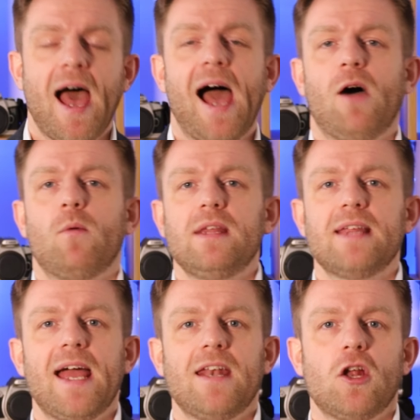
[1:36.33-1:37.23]
how we
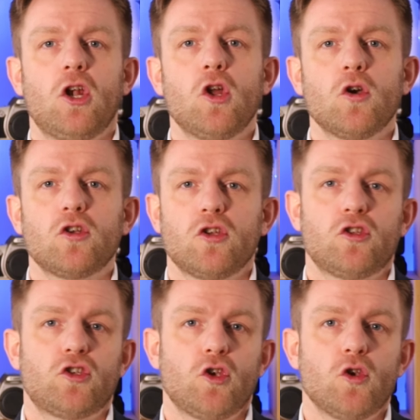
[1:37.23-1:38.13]
then look
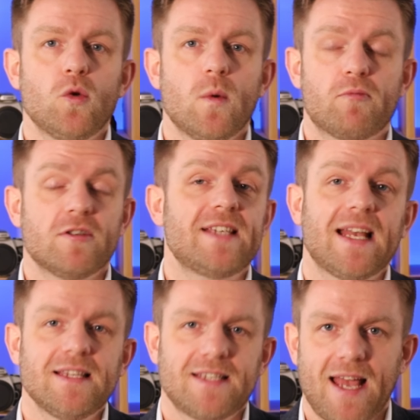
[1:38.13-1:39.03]
to
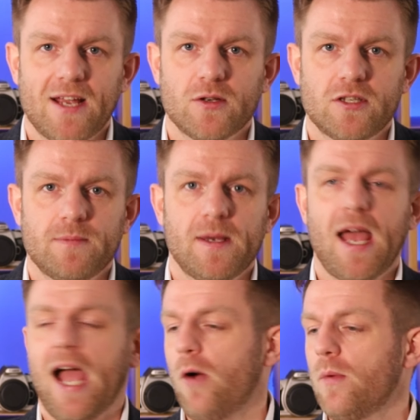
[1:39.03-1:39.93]
present that customer,
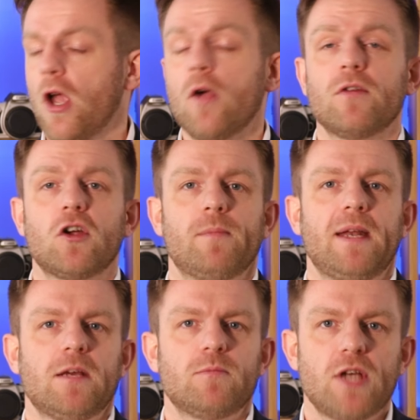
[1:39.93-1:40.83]
how we overcome
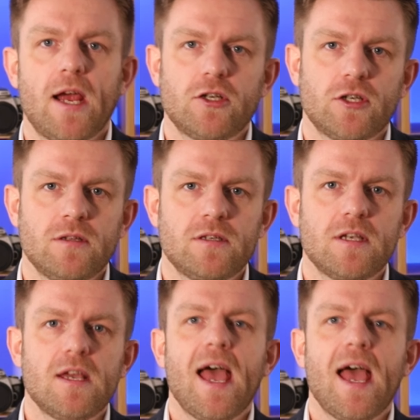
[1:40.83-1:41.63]
any objections,